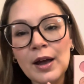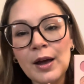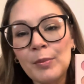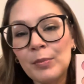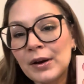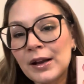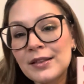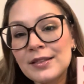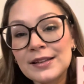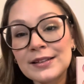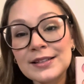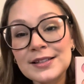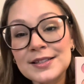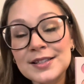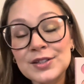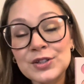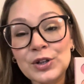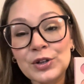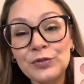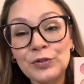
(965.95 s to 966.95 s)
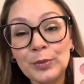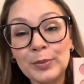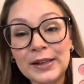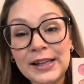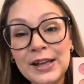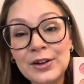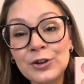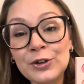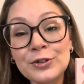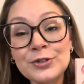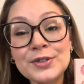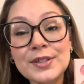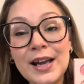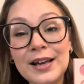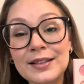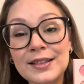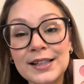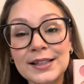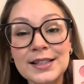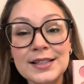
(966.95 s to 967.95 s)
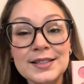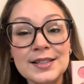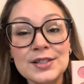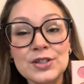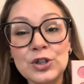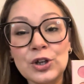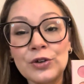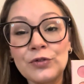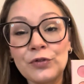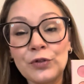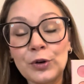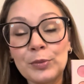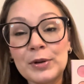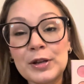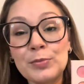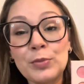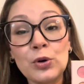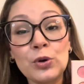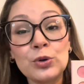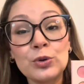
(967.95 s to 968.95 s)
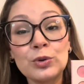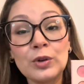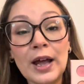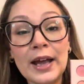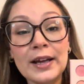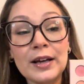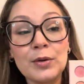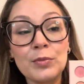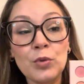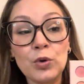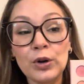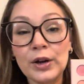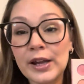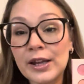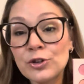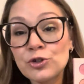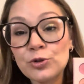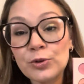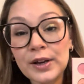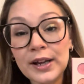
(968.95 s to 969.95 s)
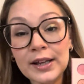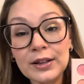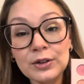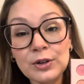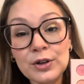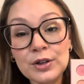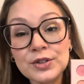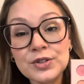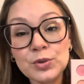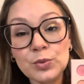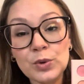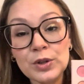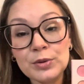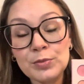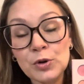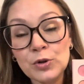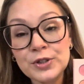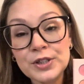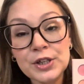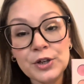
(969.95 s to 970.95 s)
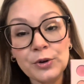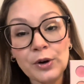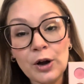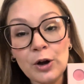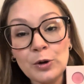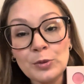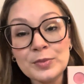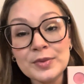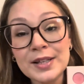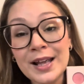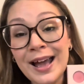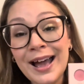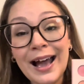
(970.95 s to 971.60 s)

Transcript: But I think this is good for beginners. I think this is good for people who like more intricate looks with multi-chromes.